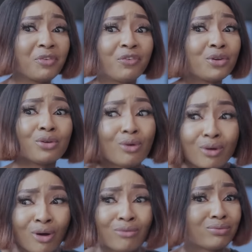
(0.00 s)
before you
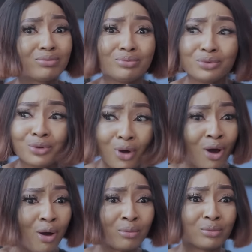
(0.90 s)

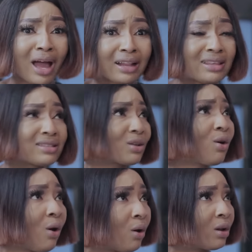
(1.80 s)
come, at least
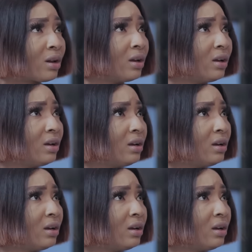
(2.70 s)
call.